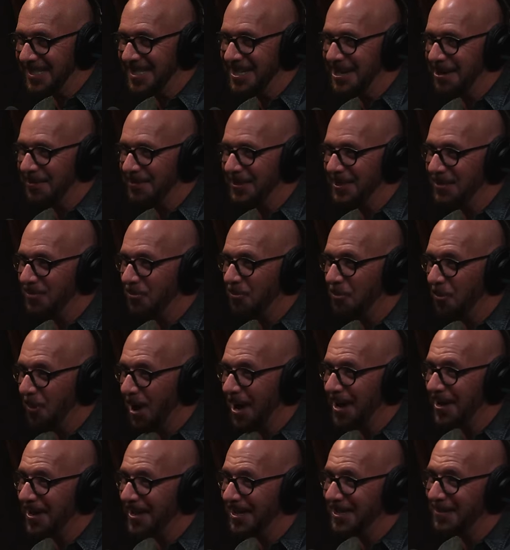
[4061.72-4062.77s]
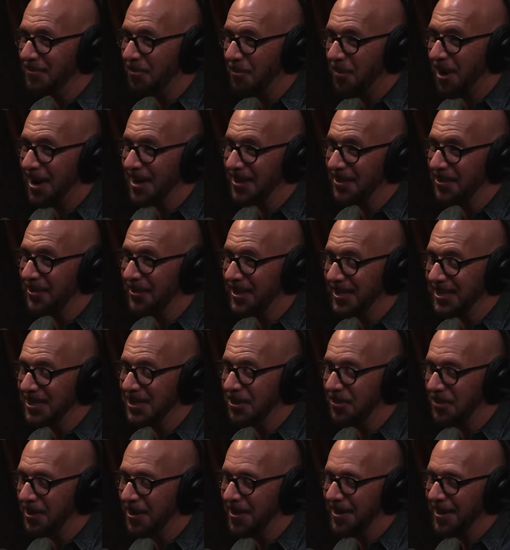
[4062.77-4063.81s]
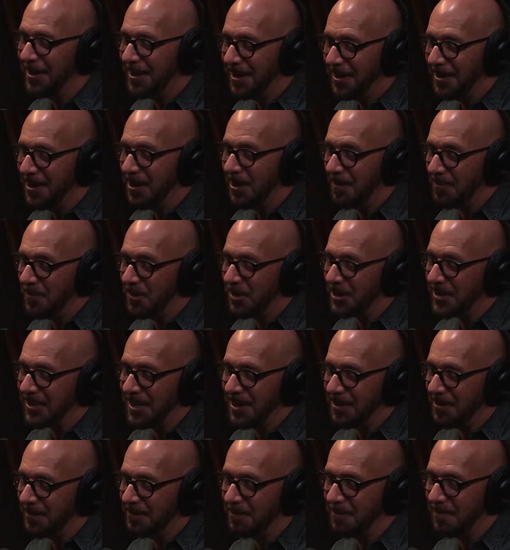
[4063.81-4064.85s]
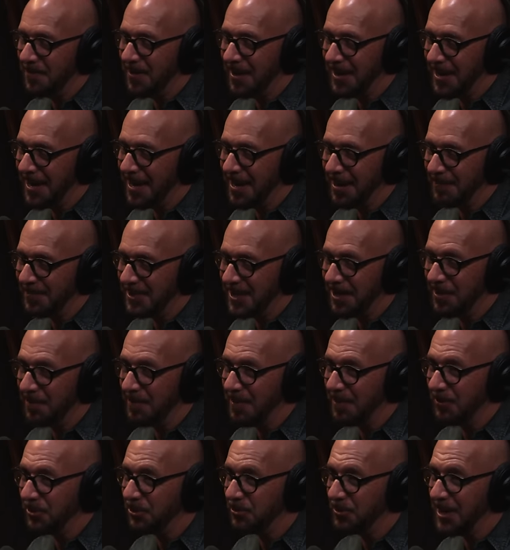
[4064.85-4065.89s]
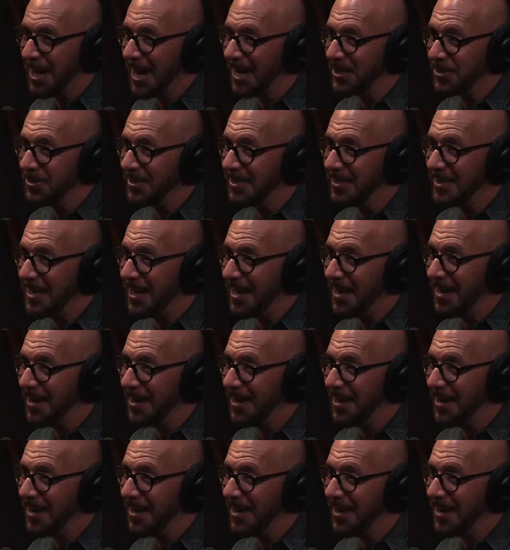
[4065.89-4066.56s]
stuff. It's why it's wild, and so now I'm more scared of again. I'm scared of people's reactions to